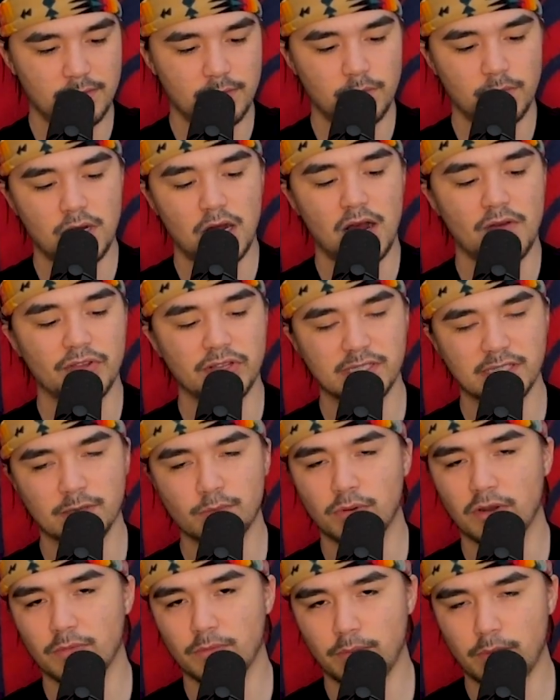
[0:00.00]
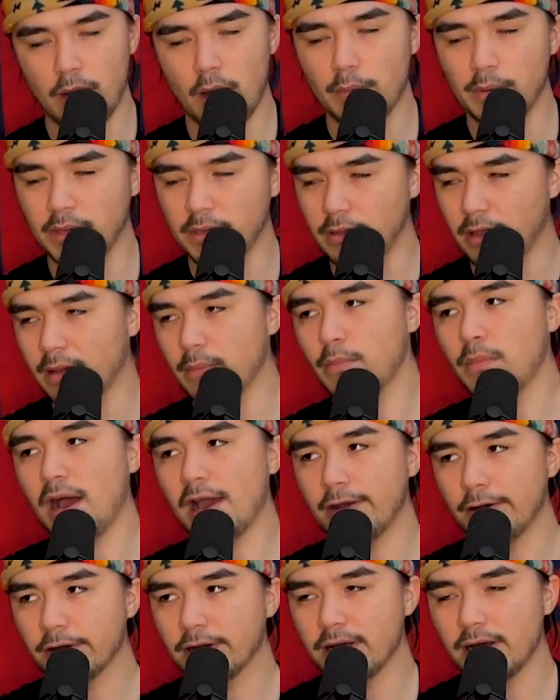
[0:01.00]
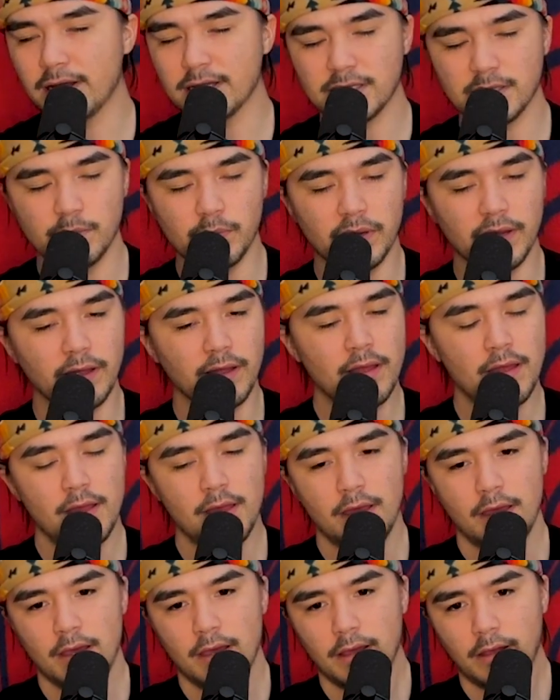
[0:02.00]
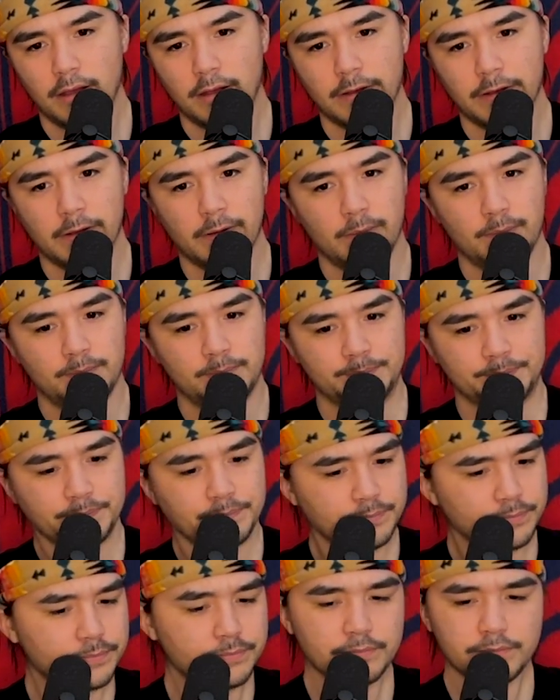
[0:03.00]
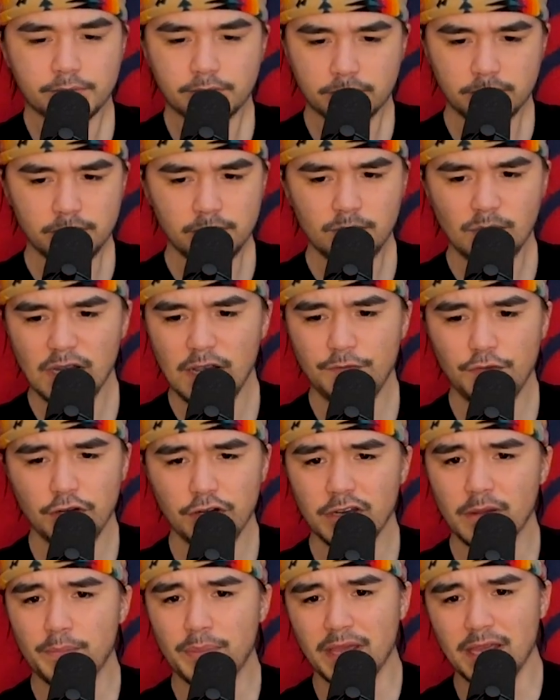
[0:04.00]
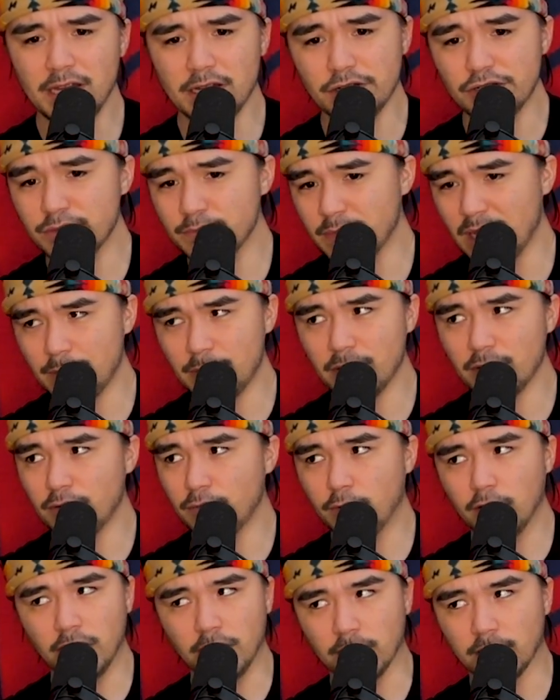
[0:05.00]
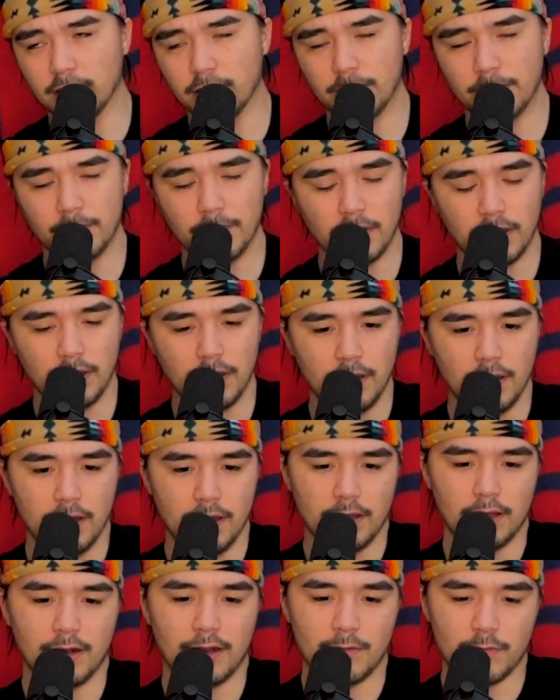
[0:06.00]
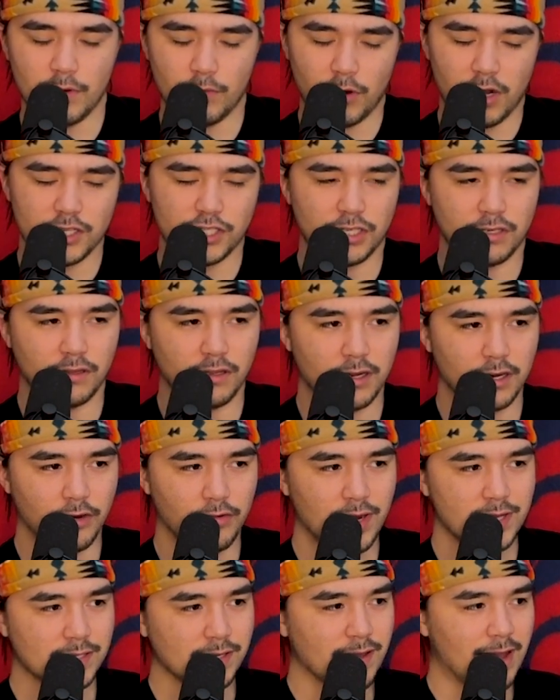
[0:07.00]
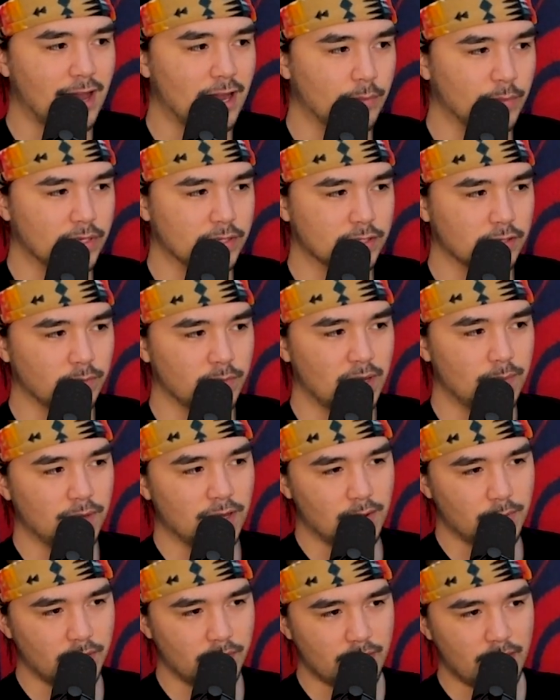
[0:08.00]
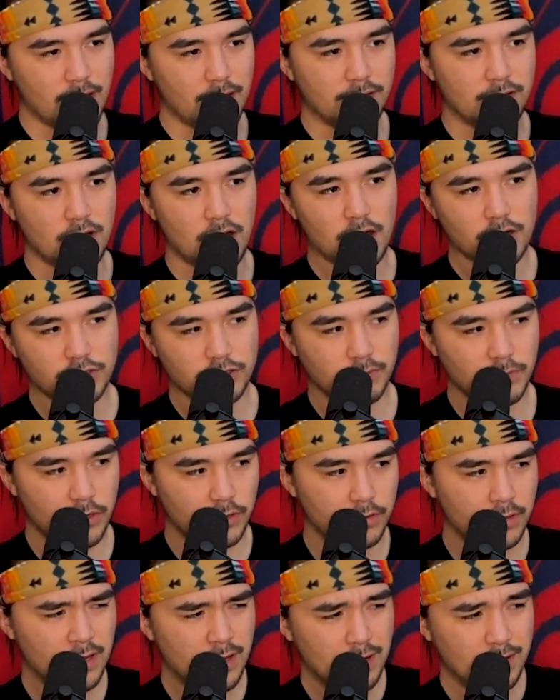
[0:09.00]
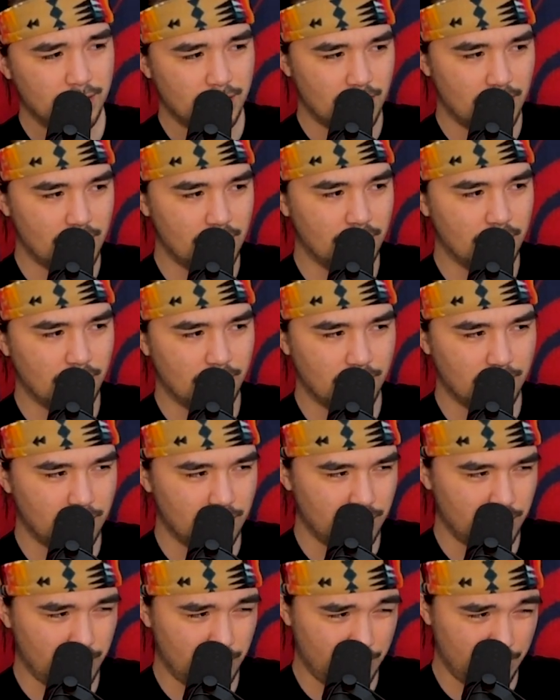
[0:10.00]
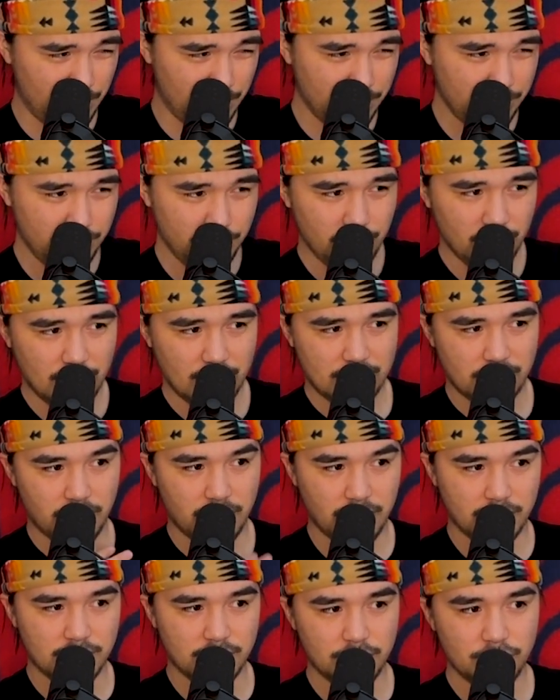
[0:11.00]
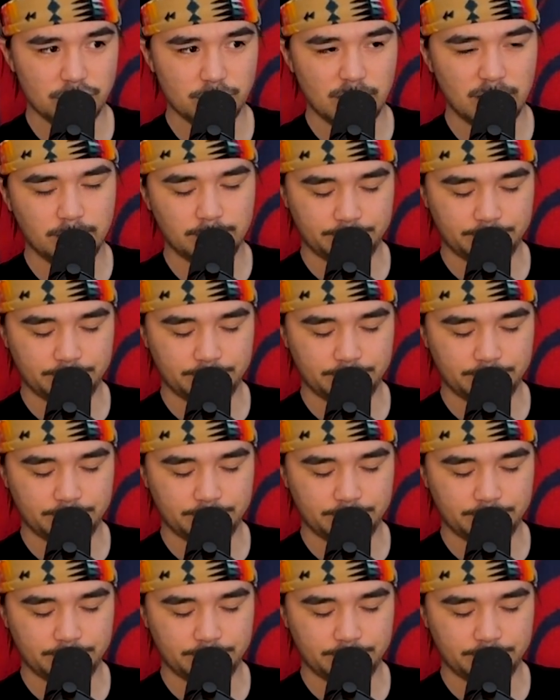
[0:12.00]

obviously probably like minor cuts, but if you're in a pinch, maybe it would work. And I've been watching a lot of Grey's Anatomy, so maybe I'm in that doctor mode. And you know, sorry, excuse me.